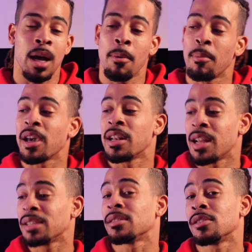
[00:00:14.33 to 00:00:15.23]
I'm gonna make a
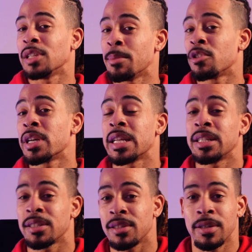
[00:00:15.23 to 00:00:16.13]
nice little limerick and
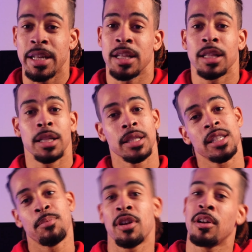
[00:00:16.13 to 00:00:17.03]
just go ahead and
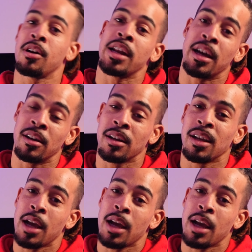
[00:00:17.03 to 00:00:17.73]
spit it on out.